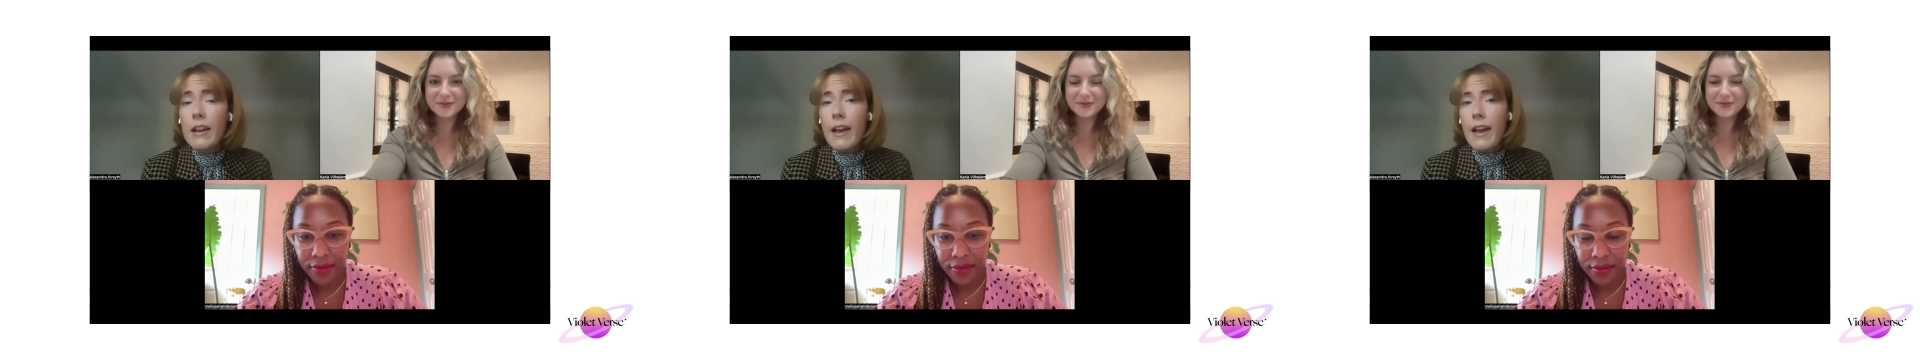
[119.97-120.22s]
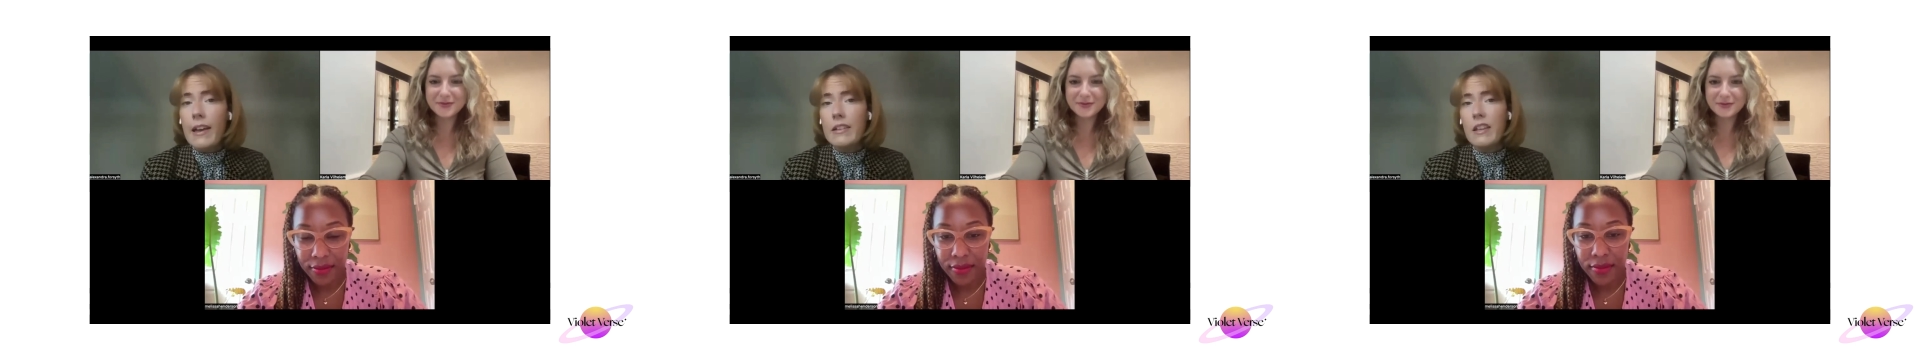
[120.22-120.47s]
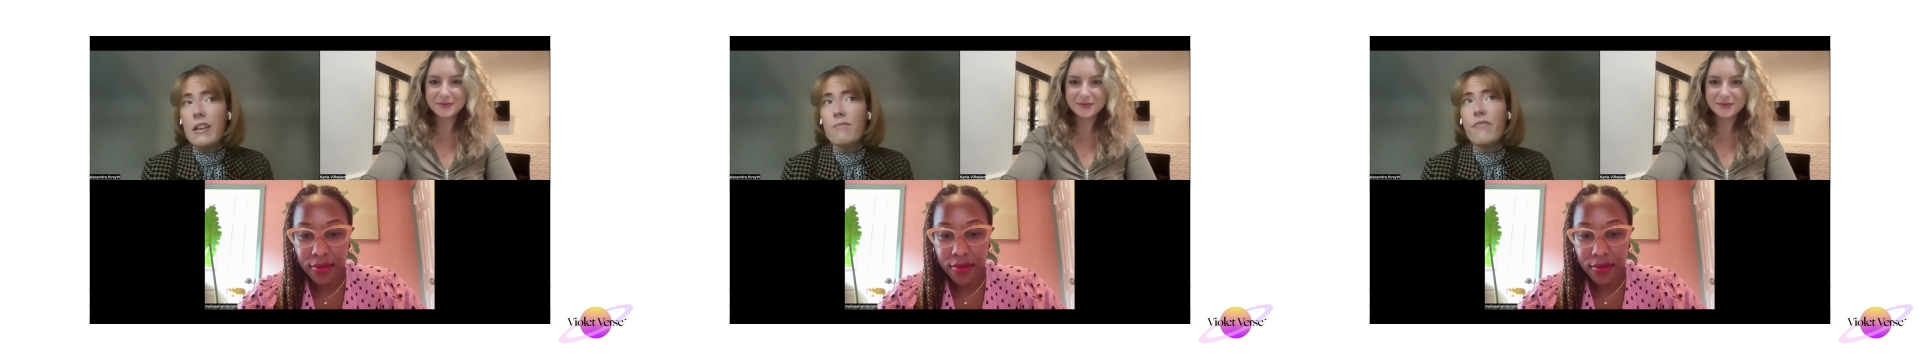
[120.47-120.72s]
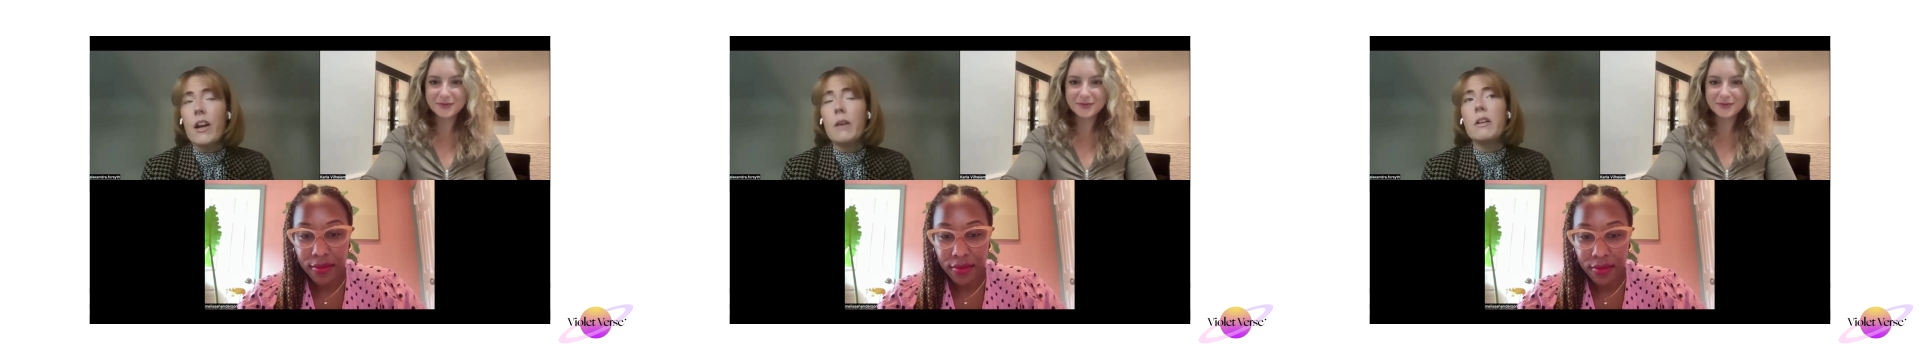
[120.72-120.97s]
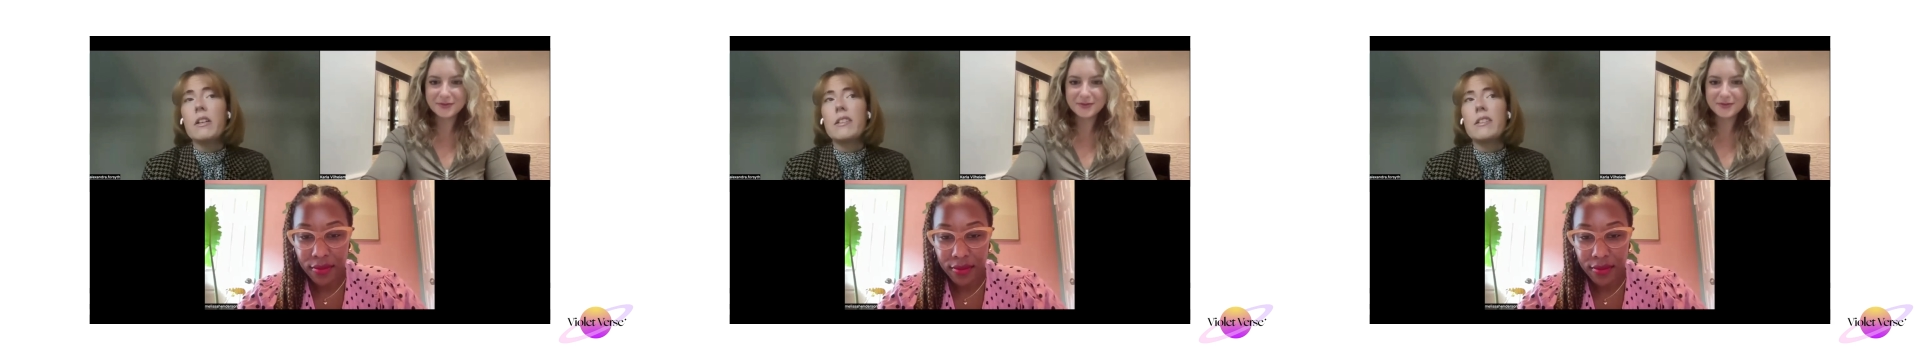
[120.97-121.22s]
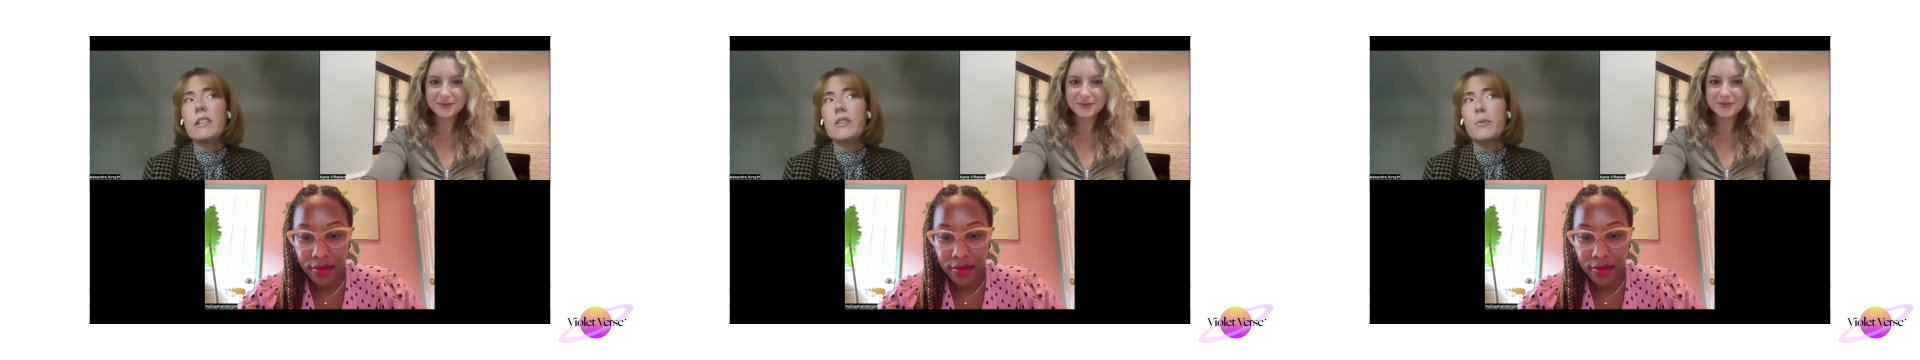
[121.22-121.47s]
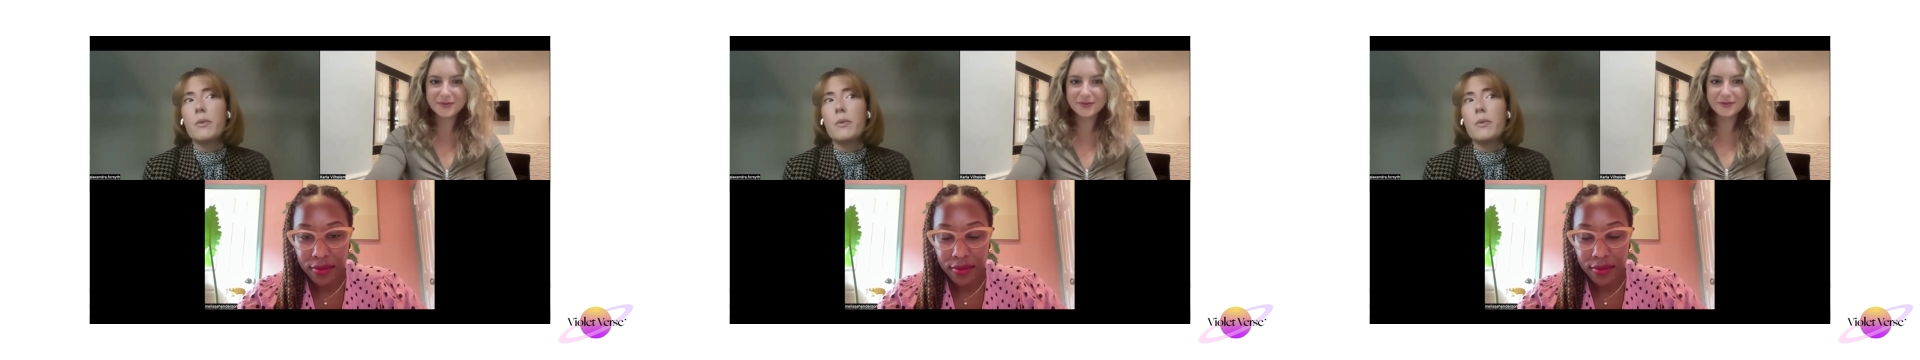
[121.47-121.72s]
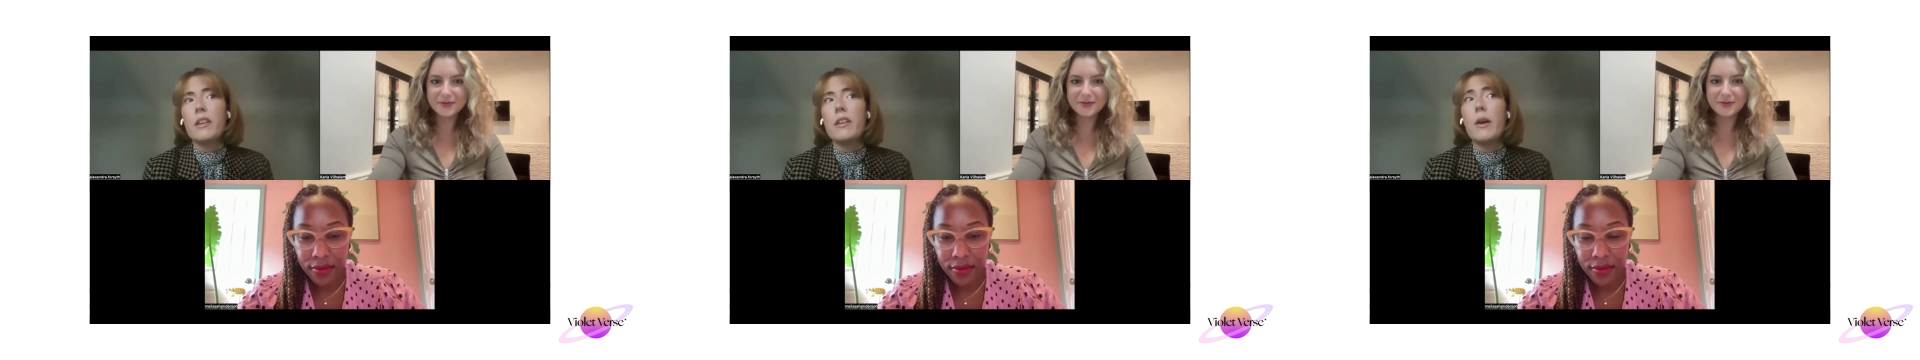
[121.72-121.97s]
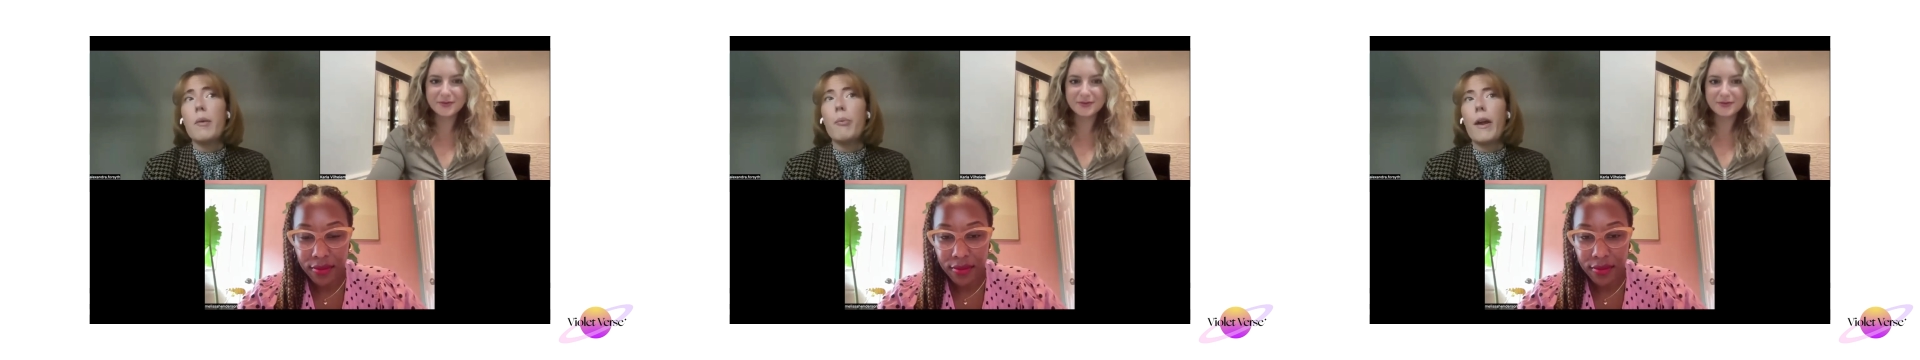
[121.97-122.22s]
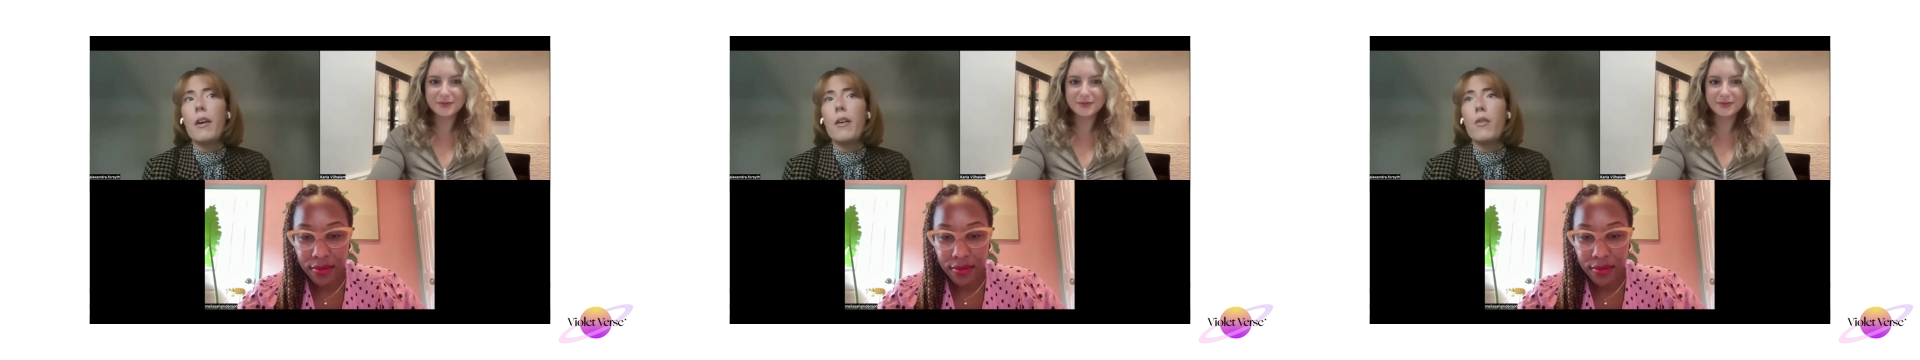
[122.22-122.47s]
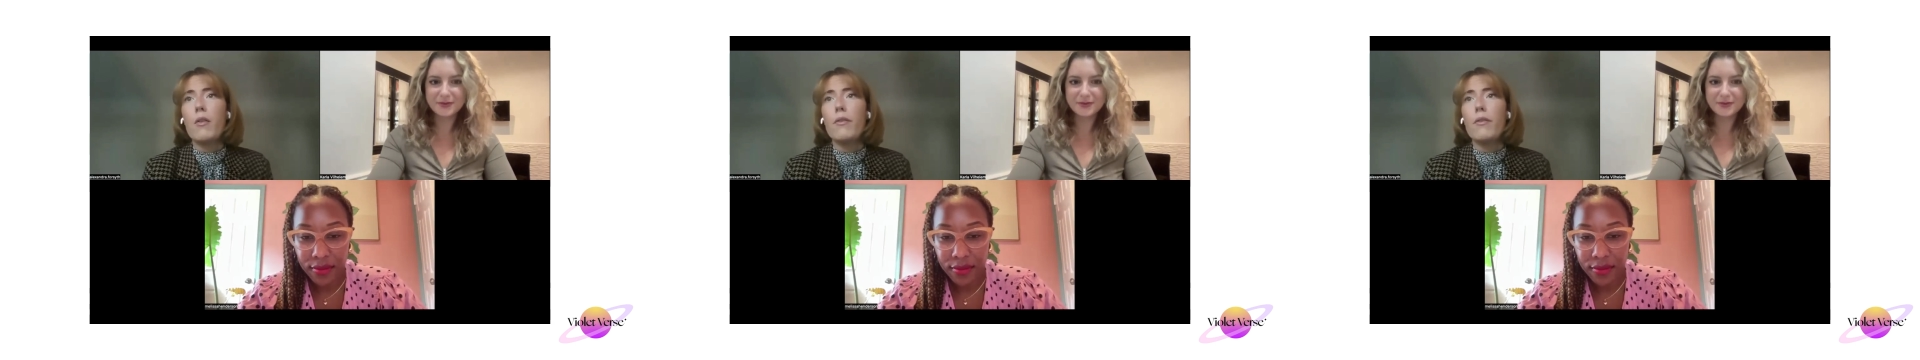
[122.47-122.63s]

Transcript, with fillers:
Speaker 1: And that very much sits within the umbrella of